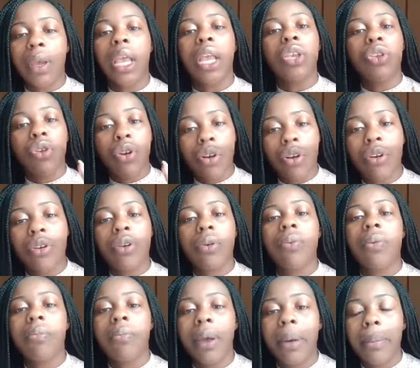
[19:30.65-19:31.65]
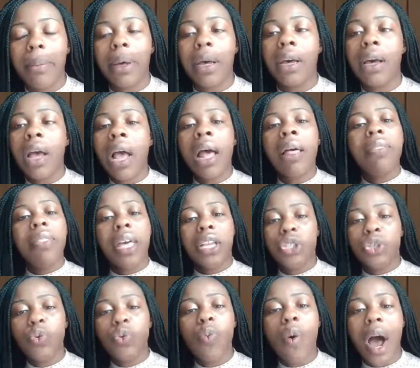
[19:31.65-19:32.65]
And you're going to remember that
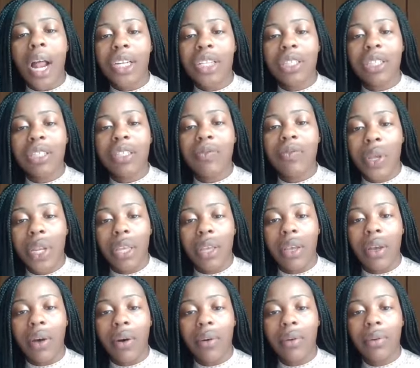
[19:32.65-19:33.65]
you watched this video.